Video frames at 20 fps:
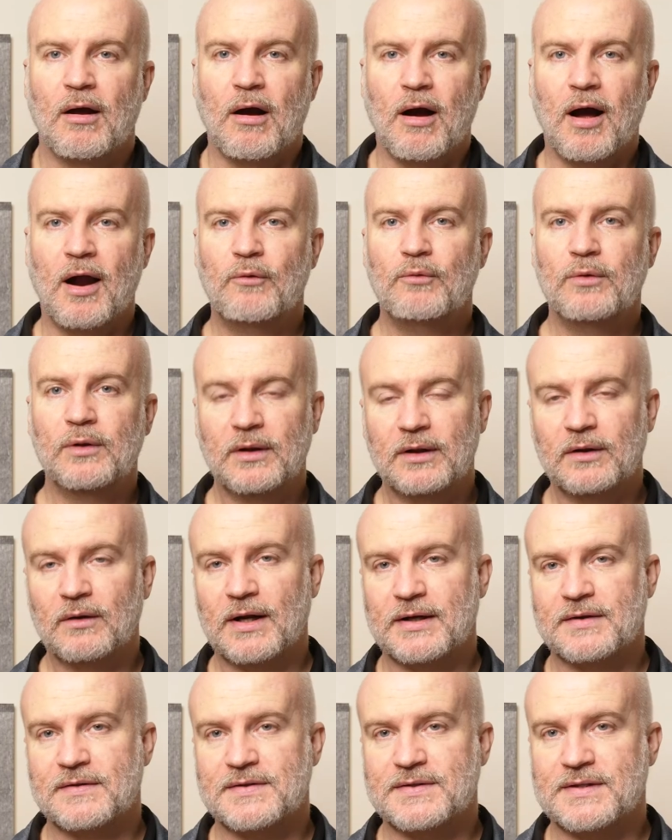I really
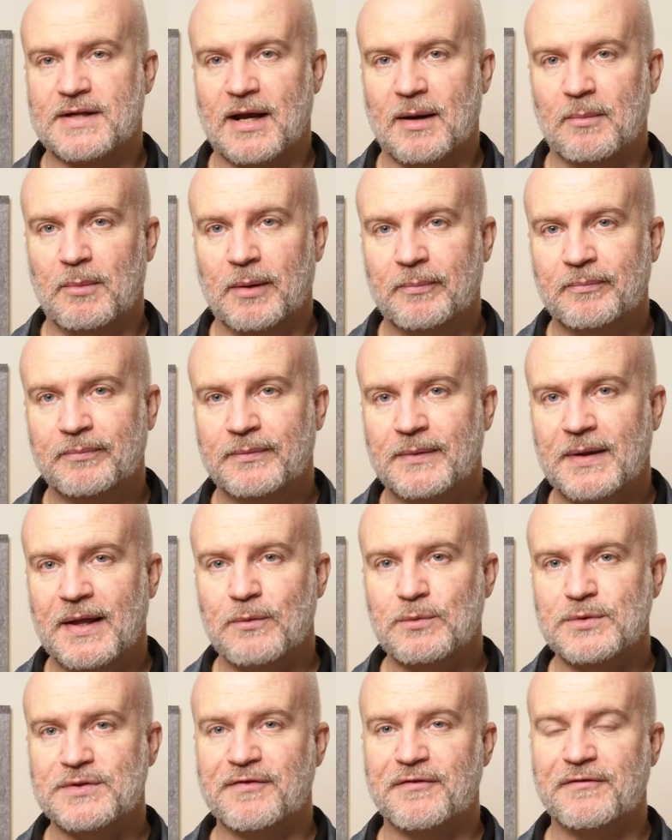like this camera.
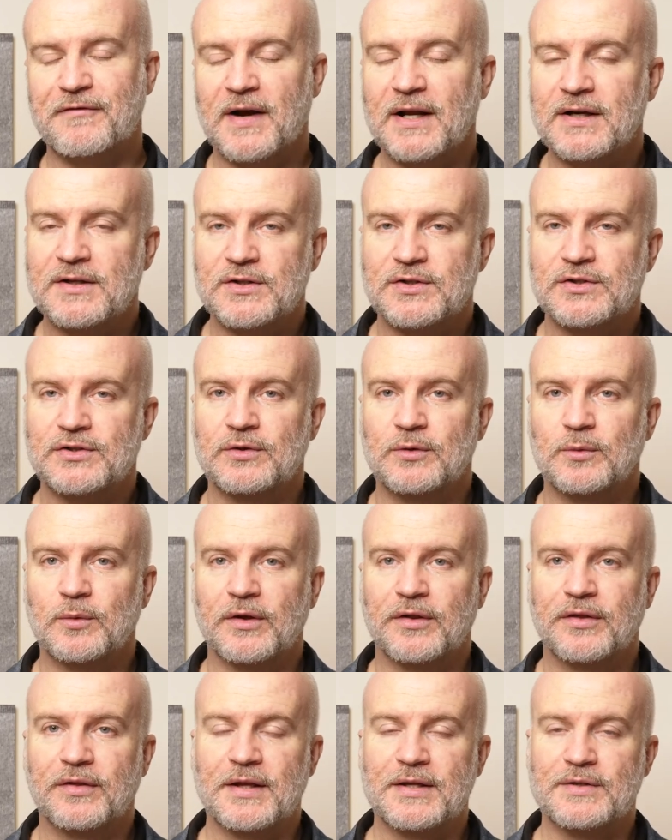It was fun to shoot
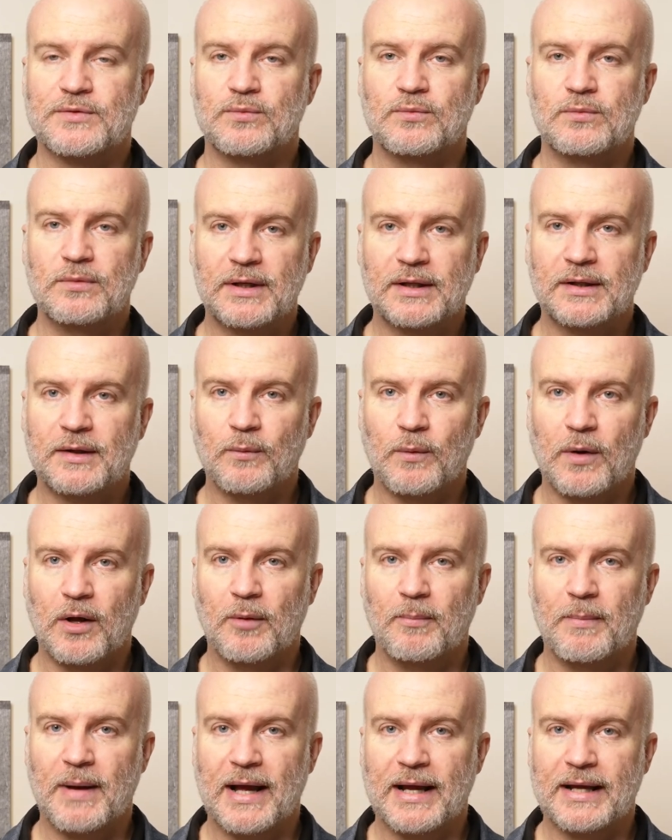with. It's really
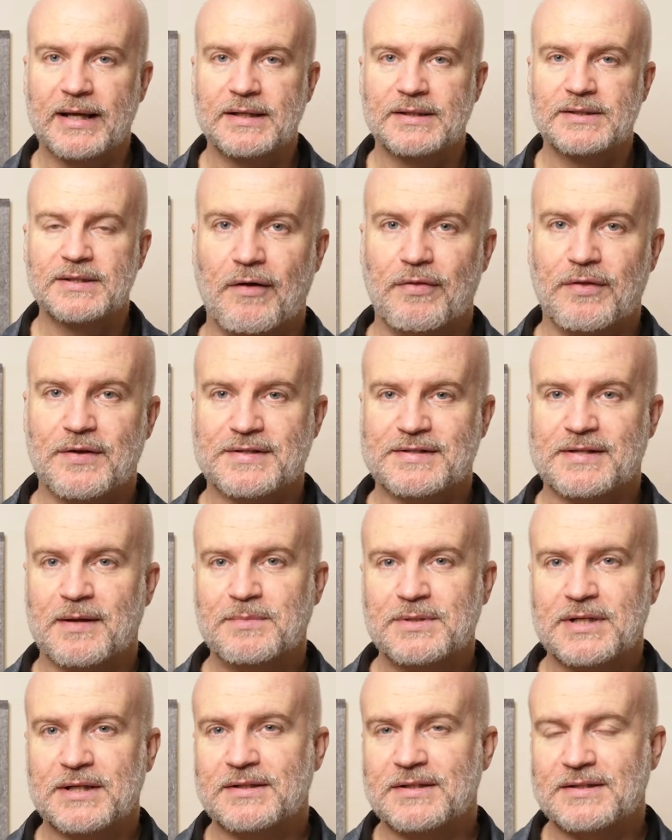well made. The
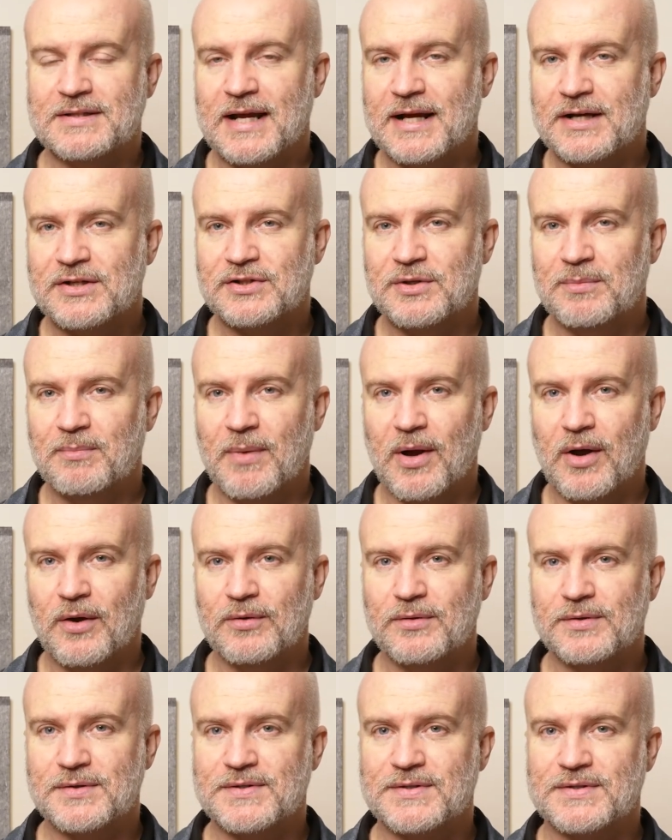subject detection
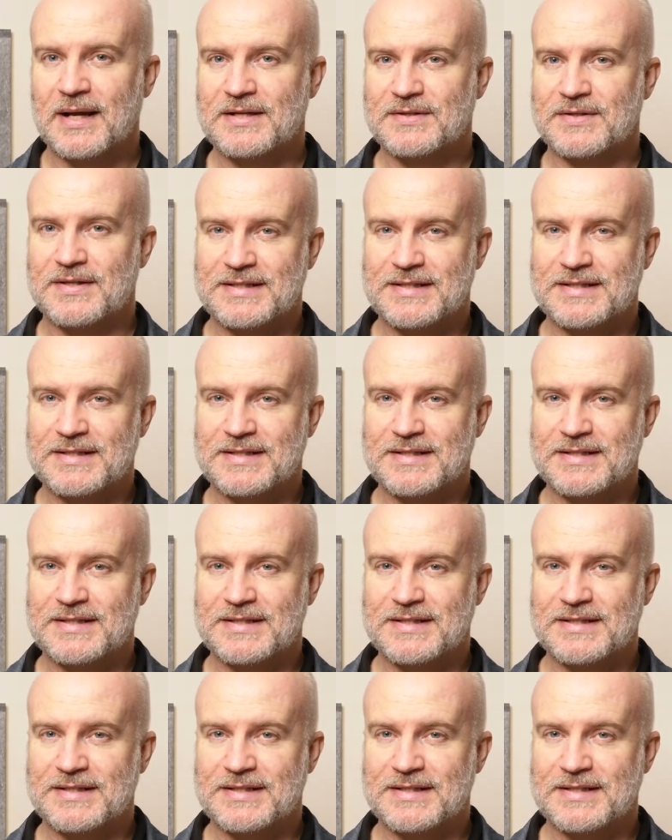modes, as I